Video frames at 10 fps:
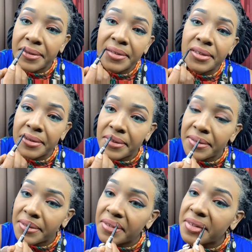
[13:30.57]

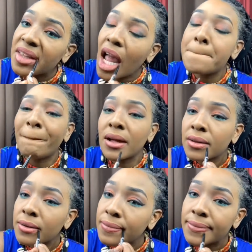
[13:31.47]
NYX
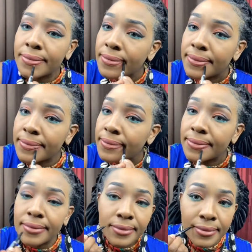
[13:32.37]
Cosmetics.
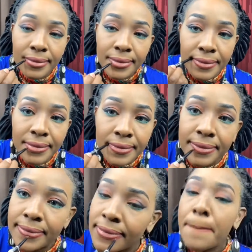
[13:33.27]
It's the matte lip
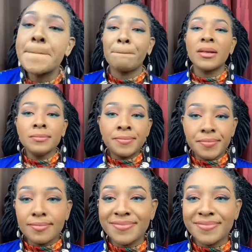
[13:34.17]
liner in